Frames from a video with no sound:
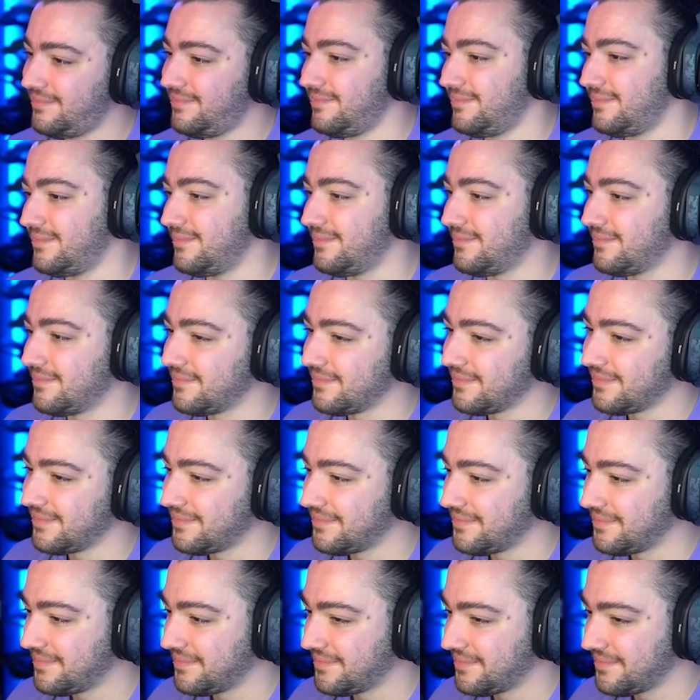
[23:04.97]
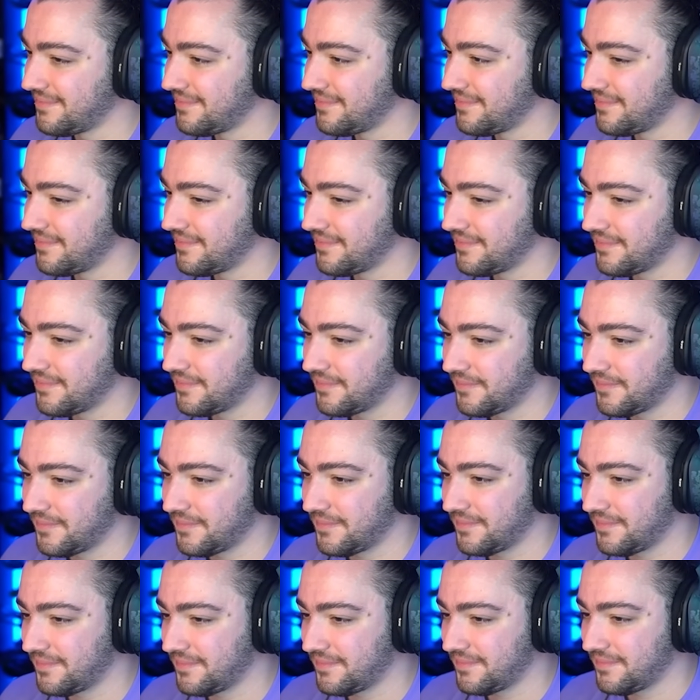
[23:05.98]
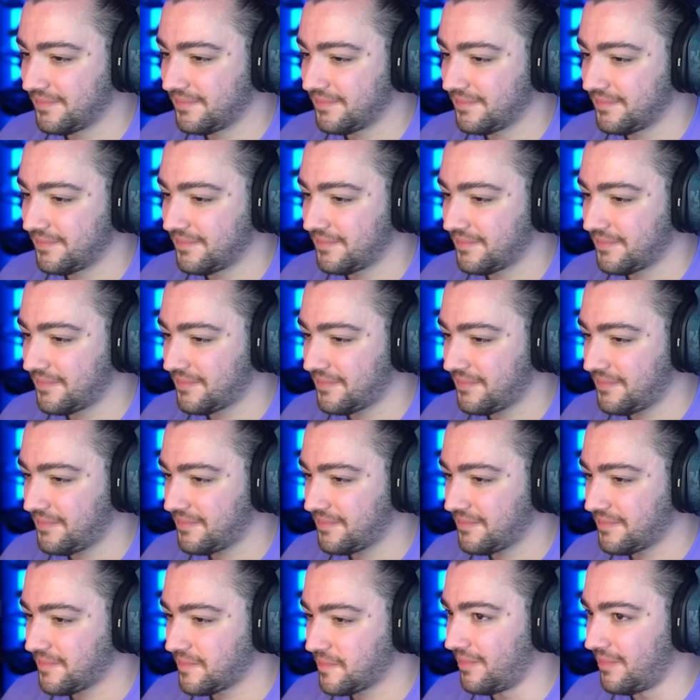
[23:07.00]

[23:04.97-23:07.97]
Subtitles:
(silent)